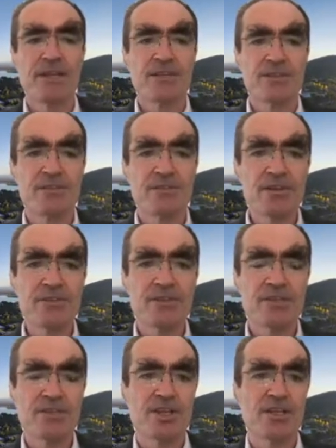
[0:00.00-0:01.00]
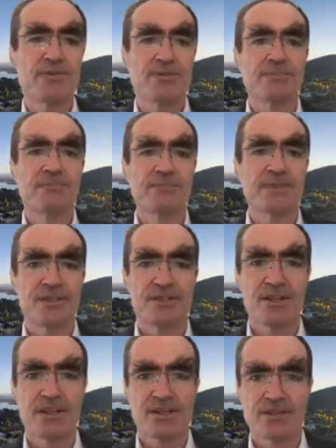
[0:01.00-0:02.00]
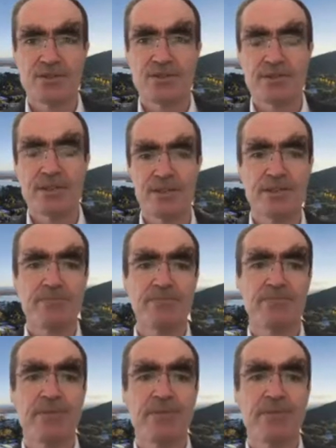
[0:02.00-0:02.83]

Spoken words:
So those are the general science degrees.